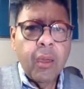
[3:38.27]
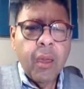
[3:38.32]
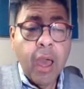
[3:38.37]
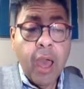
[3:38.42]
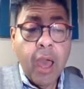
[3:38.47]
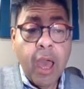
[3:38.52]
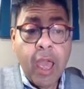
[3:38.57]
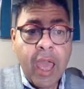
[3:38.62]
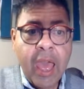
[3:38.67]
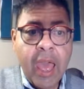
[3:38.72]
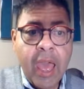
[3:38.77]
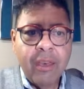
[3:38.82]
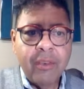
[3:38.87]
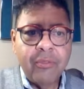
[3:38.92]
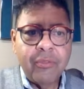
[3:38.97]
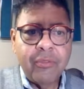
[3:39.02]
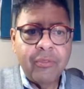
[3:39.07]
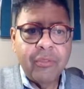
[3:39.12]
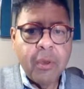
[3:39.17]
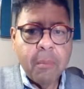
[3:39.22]
I
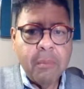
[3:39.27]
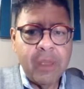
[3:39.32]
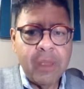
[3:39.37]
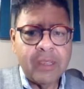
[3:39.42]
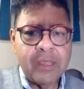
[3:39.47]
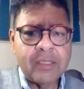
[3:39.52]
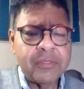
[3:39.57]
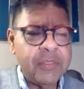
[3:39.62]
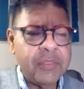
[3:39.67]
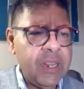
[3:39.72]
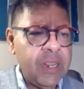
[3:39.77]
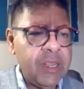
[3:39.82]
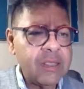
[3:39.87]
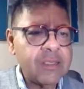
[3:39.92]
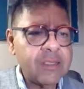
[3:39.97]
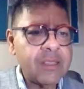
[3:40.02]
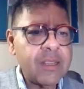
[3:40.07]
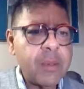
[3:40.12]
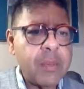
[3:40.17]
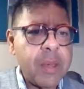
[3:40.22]
have mixed
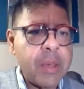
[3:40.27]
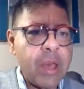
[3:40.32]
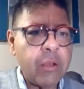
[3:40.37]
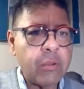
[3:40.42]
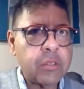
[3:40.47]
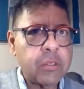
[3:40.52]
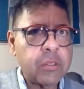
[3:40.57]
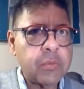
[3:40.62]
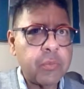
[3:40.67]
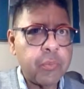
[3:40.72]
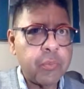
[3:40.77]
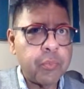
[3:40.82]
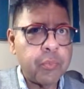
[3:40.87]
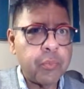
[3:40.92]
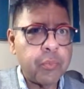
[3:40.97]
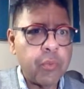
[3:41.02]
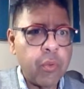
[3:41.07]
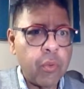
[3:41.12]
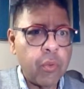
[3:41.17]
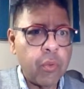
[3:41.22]
feelings about
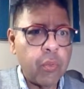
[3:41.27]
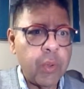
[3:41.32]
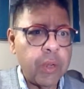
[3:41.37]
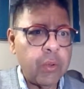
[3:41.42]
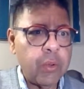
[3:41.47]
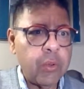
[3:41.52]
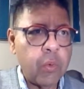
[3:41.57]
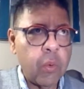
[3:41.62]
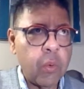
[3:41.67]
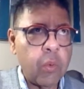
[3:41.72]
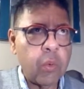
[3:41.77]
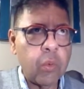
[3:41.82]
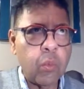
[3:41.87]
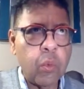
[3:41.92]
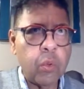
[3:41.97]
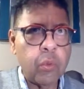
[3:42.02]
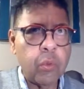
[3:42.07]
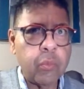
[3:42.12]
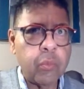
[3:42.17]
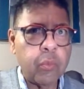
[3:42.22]
pro quid
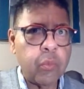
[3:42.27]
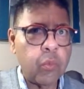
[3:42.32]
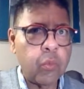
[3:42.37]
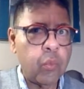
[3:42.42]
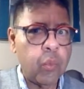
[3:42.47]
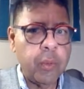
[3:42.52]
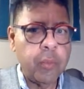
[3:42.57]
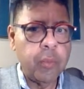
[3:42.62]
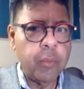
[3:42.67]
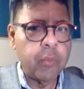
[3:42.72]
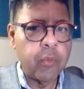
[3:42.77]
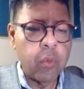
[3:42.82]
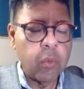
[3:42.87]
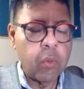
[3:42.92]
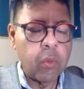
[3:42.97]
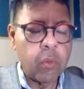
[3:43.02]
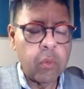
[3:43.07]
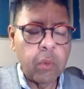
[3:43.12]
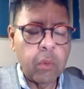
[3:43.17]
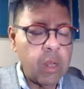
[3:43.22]
quid pro
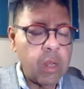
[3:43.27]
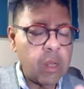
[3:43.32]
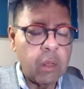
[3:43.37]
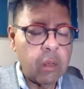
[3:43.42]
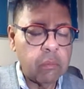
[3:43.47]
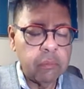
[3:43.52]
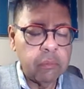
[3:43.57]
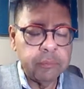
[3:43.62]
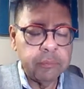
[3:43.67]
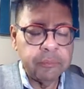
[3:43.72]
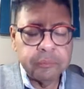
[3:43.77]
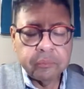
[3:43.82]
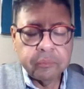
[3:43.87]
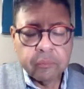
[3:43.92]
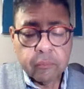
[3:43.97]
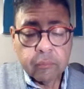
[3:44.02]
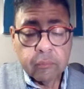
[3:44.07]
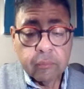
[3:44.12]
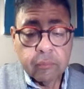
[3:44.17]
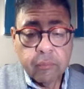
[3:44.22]
quo.
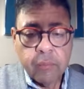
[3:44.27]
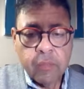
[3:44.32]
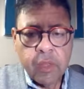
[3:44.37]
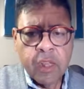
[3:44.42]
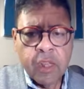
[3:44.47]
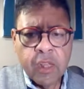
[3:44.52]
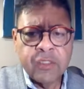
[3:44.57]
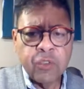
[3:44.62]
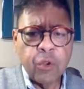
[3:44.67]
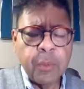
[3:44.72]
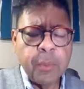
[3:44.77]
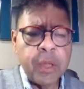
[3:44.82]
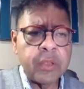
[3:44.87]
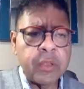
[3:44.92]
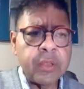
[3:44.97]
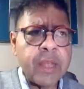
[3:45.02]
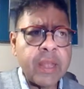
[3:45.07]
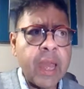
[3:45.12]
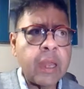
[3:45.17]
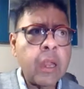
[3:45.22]
Sorry about
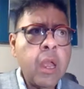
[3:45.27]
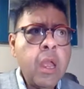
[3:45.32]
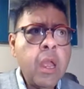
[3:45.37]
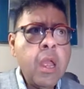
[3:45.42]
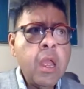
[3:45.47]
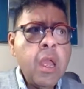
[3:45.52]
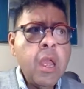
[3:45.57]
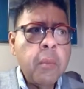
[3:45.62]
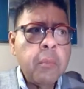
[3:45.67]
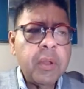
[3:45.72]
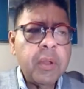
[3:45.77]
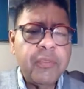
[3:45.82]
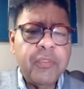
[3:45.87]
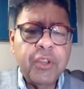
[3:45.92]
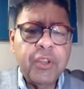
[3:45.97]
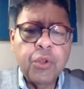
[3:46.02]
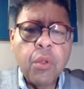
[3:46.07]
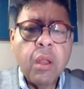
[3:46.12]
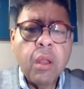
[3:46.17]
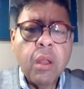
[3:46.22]
that. But if you
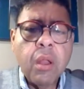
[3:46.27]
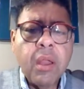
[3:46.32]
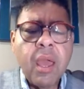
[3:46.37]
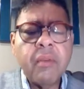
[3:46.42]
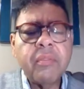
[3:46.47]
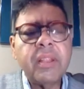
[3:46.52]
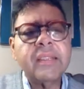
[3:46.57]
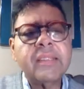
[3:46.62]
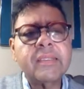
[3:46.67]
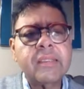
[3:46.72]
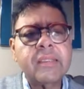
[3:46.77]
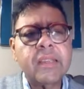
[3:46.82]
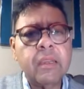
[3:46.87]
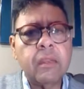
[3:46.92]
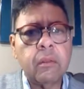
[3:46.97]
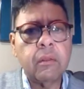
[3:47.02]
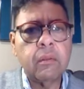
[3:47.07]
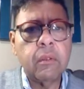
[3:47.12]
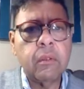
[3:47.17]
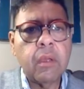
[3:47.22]
do not have that
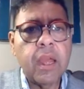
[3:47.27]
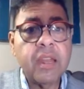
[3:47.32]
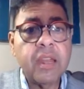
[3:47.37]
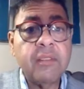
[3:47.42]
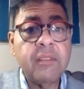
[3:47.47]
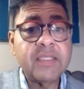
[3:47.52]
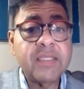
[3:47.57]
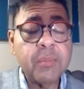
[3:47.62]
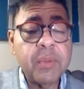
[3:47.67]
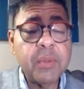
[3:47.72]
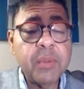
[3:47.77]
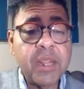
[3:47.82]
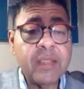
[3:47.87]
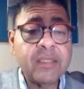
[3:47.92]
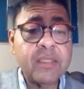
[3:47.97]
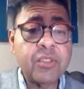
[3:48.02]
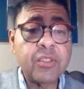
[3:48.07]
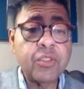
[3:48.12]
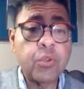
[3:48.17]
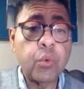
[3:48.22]
skill, and if somebody has
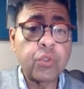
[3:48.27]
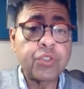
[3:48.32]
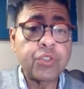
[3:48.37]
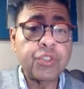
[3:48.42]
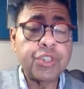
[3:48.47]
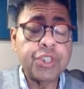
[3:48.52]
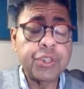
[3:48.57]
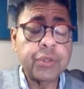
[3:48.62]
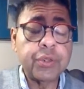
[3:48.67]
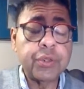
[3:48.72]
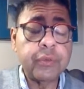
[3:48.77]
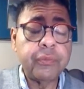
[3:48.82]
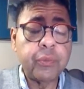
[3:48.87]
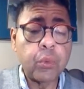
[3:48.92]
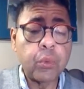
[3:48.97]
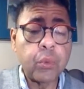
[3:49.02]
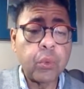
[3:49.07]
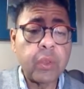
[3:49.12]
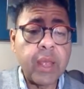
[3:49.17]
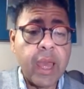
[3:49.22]
endorsed you
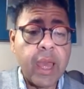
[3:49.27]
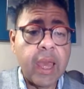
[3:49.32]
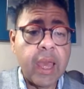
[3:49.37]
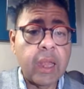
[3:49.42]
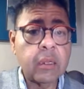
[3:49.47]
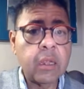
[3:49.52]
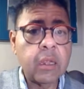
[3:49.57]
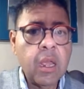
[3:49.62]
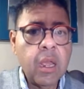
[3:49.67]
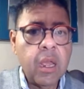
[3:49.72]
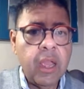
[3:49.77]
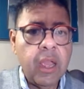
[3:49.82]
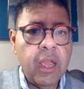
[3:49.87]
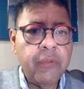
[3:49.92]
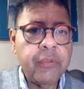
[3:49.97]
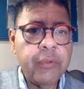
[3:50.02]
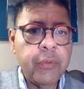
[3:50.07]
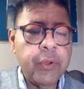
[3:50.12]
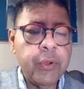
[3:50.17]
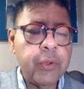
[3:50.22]
for that, if a
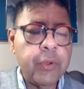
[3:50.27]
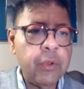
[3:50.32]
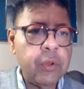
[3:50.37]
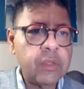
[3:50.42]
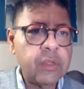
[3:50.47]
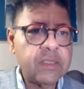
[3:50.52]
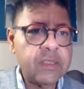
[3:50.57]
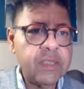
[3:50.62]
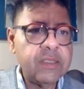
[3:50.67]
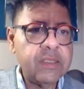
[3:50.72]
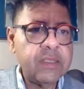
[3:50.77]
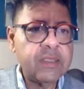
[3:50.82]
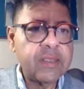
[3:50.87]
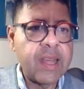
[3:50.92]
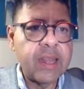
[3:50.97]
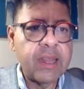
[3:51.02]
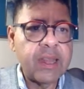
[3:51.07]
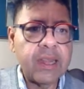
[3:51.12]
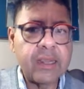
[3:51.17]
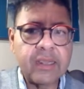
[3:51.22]
recruiter sees
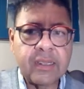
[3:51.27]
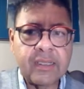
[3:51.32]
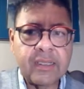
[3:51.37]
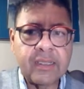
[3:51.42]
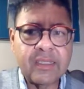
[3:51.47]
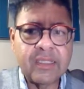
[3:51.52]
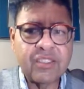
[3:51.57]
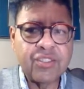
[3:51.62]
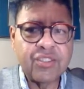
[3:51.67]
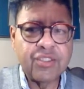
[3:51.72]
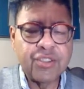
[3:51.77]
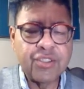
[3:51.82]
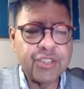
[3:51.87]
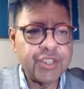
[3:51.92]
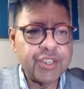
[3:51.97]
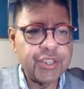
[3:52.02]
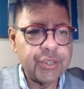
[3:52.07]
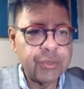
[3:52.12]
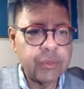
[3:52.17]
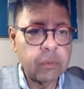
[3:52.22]
that and considers
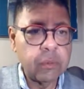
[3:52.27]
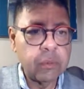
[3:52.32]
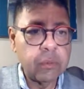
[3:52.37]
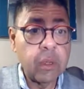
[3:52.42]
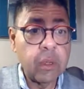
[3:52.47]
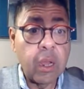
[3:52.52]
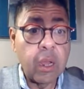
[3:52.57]
to